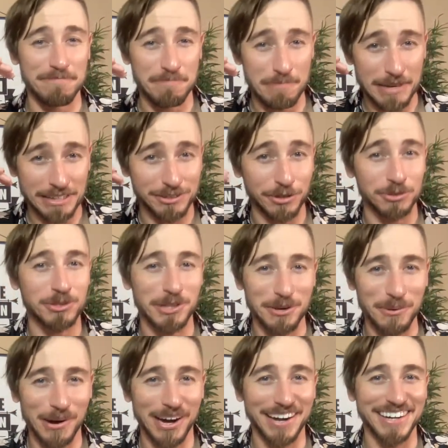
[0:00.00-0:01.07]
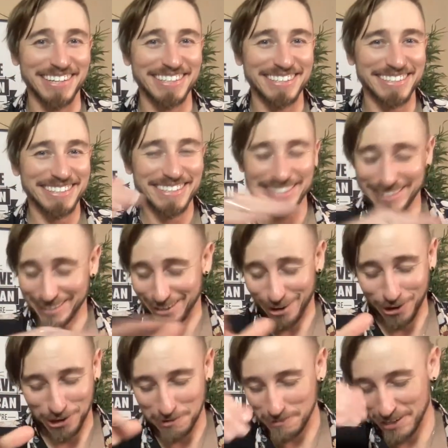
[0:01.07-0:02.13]
be socially aware.
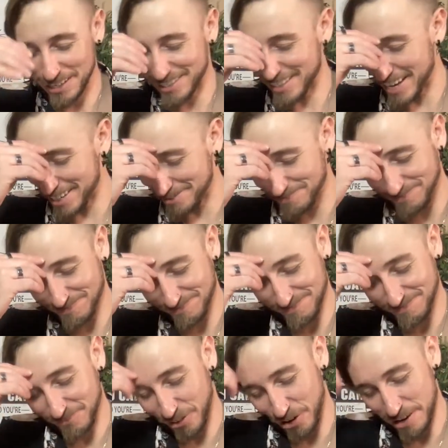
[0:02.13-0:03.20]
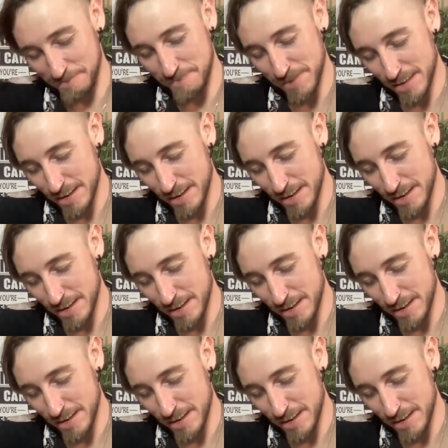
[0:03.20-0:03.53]
All I'm going to say, all right?